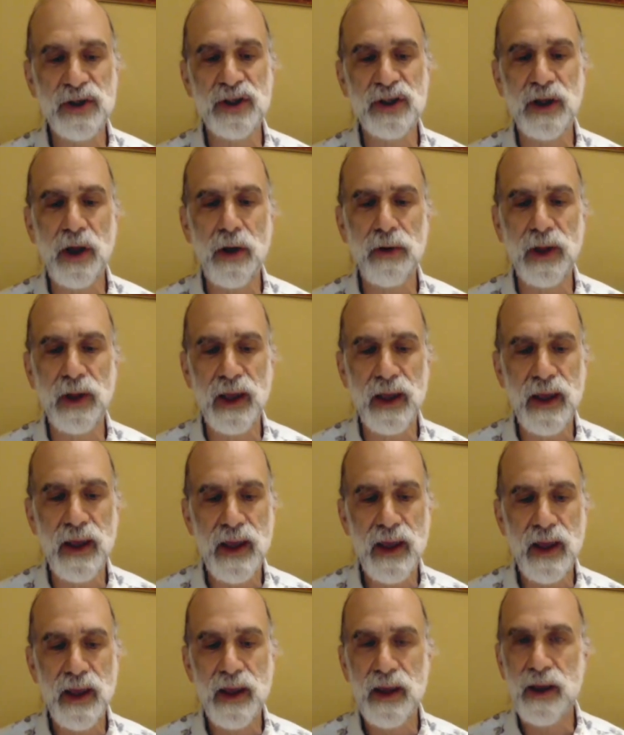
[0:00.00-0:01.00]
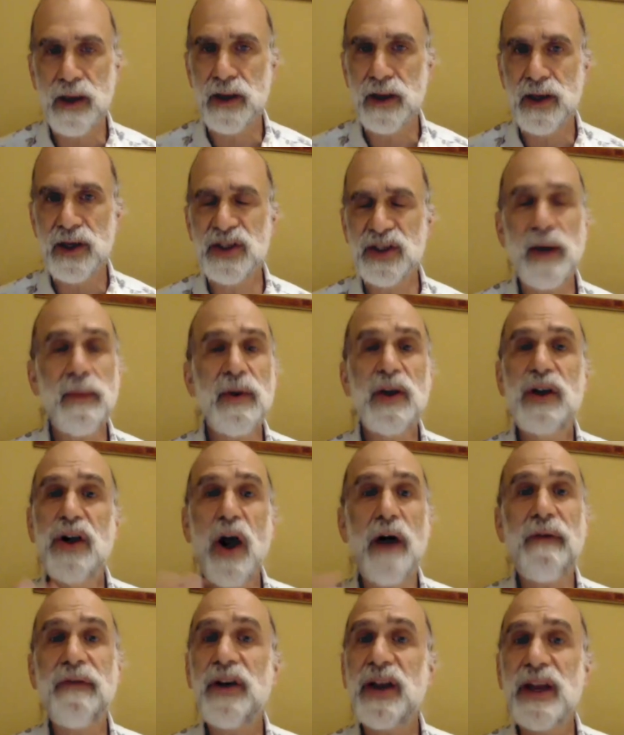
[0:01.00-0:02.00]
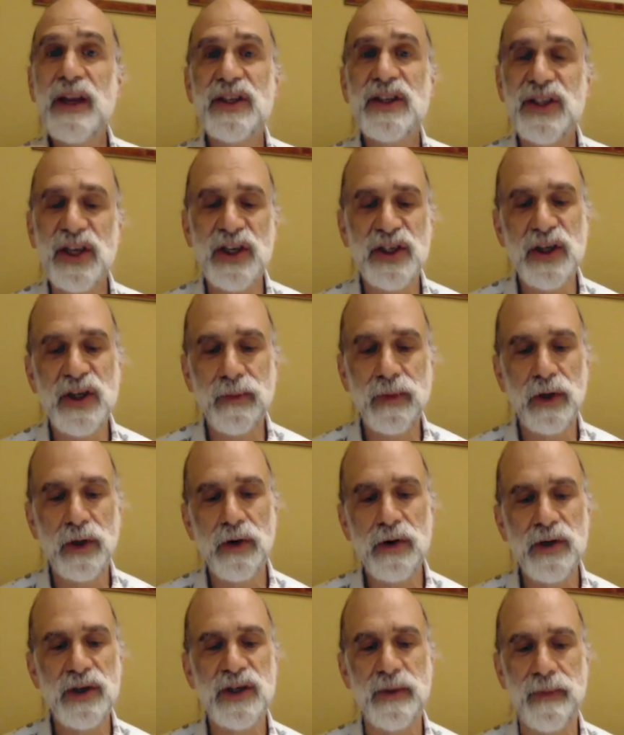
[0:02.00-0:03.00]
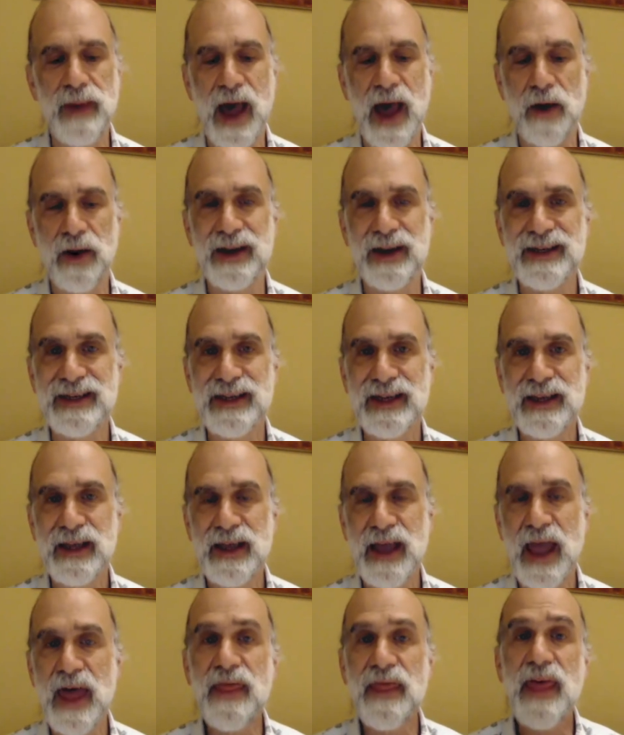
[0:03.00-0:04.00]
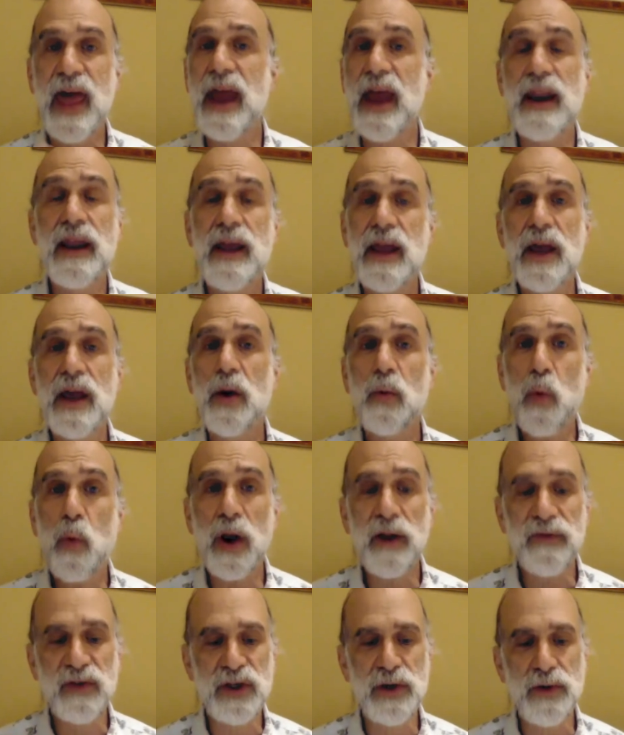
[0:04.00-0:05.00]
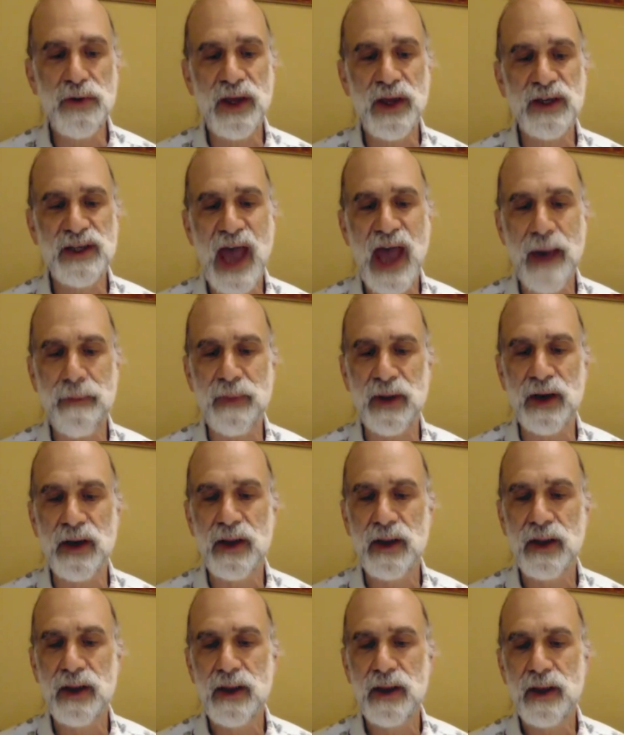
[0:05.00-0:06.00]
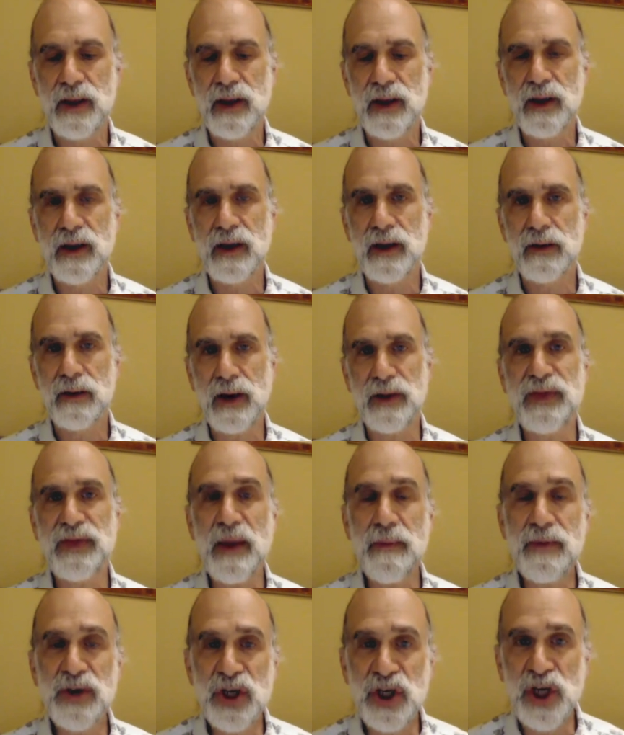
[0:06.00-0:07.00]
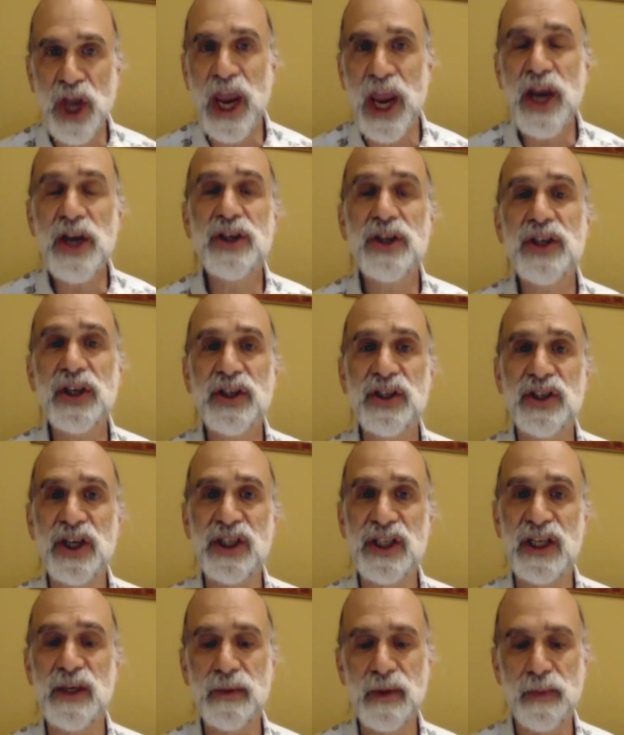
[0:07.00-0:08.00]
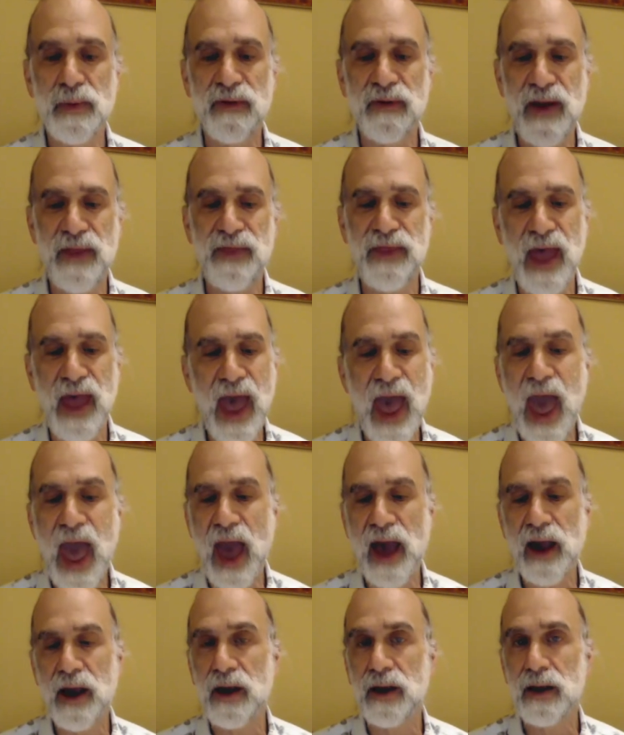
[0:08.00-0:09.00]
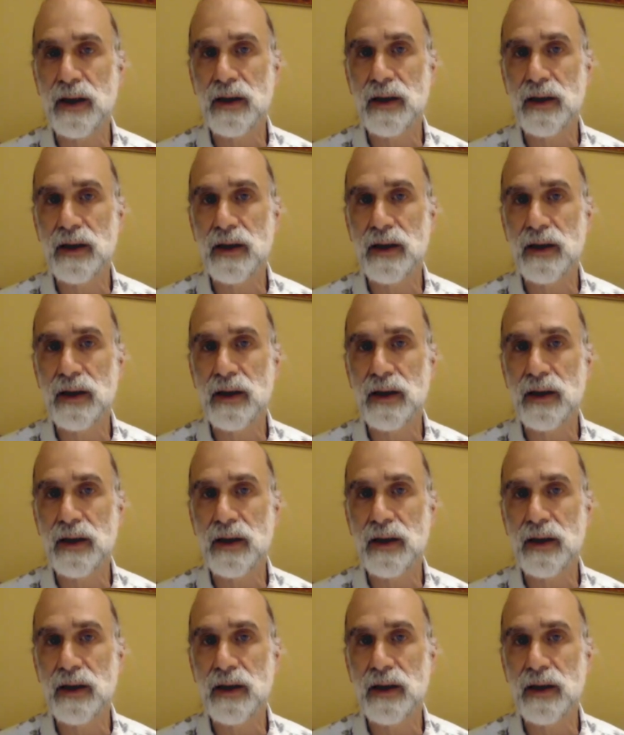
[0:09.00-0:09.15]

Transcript: slowly. Some governing system learns about it. And then one of two things happen Right? They've changed the system to prevent the hack.